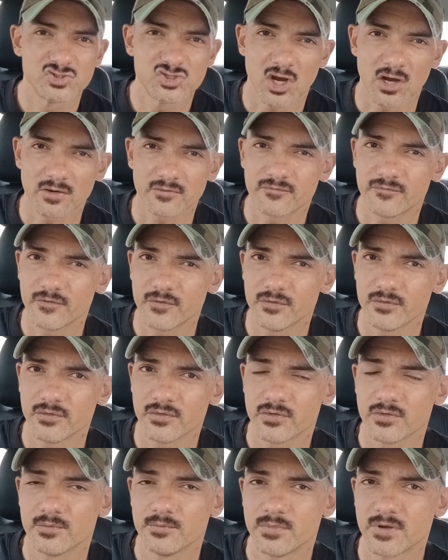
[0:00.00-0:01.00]
junk
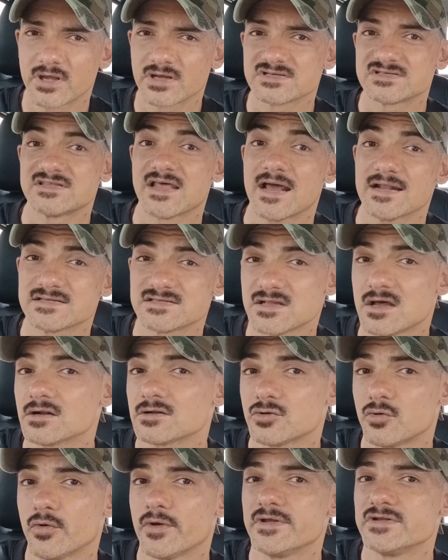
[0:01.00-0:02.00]
food, because that's
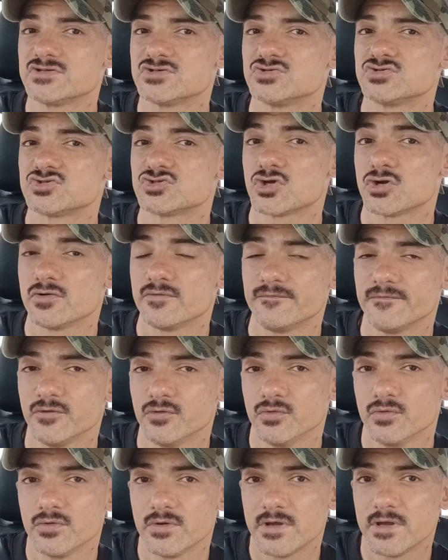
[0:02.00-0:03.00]
not going to serve
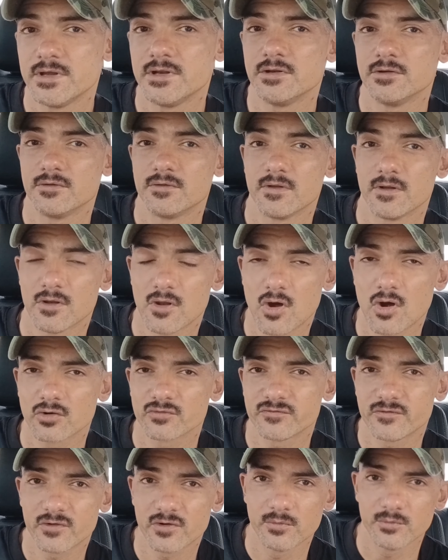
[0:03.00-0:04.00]
you in the
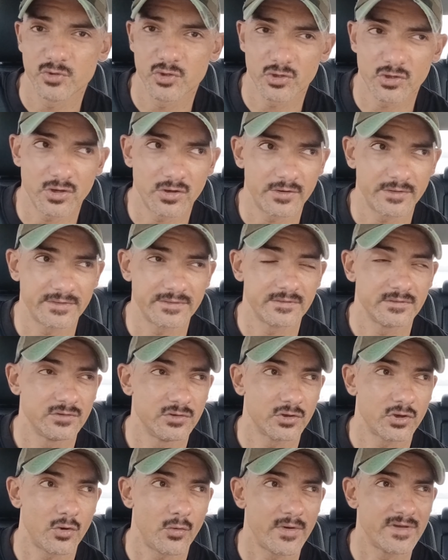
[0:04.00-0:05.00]
long term. You're going
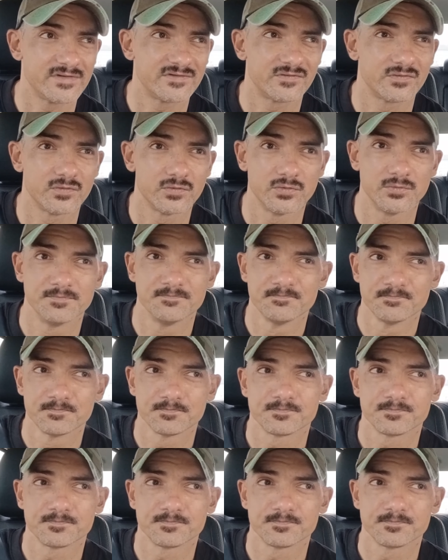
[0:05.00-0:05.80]
to